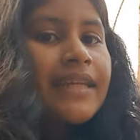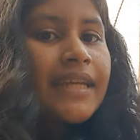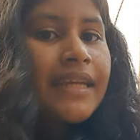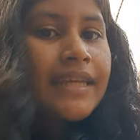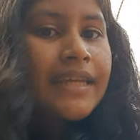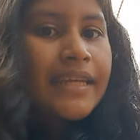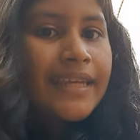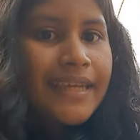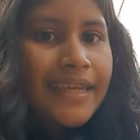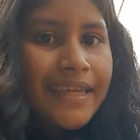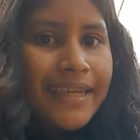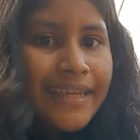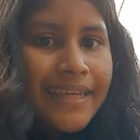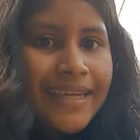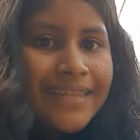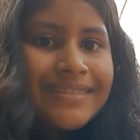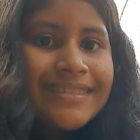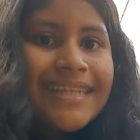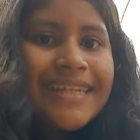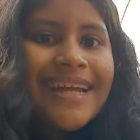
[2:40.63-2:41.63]
in
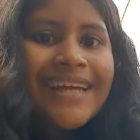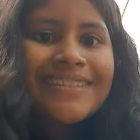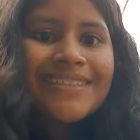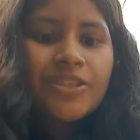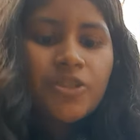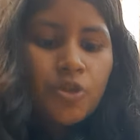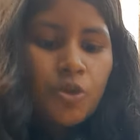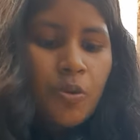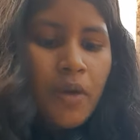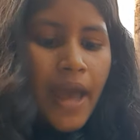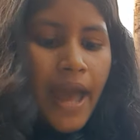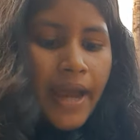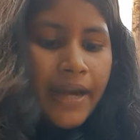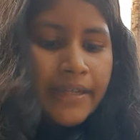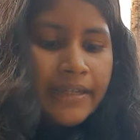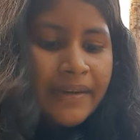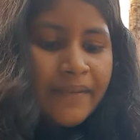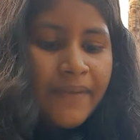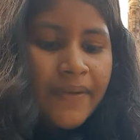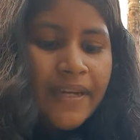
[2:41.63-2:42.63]
here, let us do
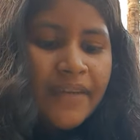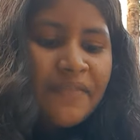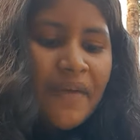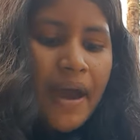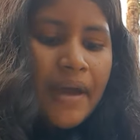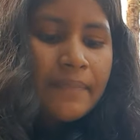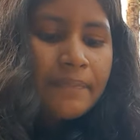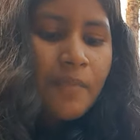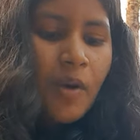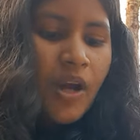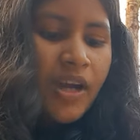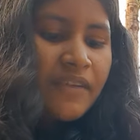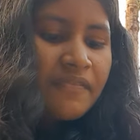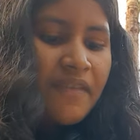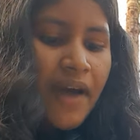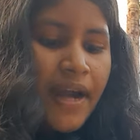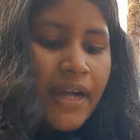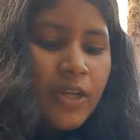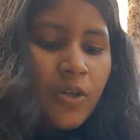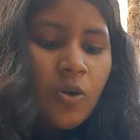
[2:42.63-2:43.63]
activity
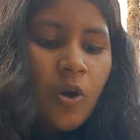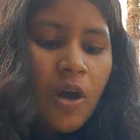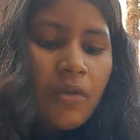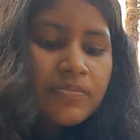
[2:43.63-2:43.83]
1.1 to